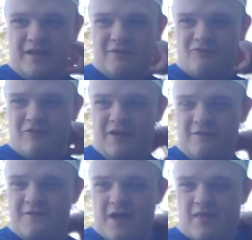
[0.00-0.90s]
Really
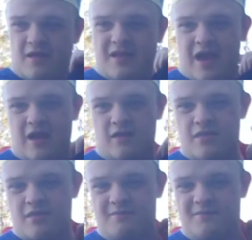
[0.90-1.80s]
fast
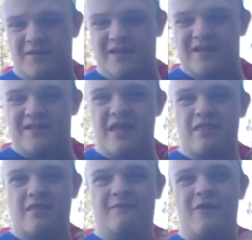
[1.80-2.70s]
attacks. This
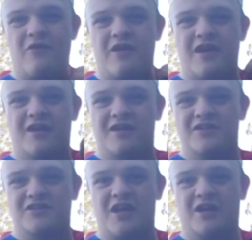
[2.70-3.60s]
is a very
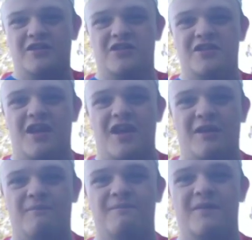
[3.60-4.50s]
challenging
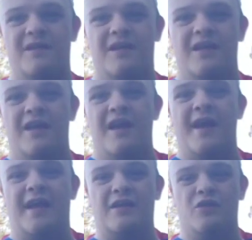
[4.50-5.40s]
game,
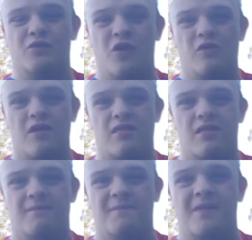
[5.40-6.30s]
and I do
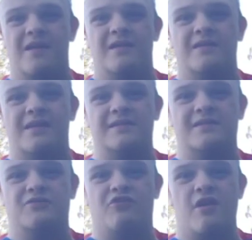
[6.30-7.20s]
notice that it's
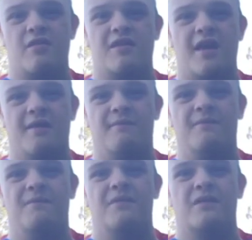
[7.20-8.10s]
a crazy
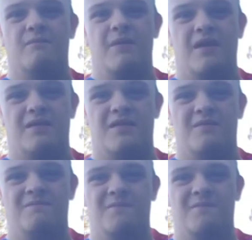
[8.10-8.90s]
game to beat.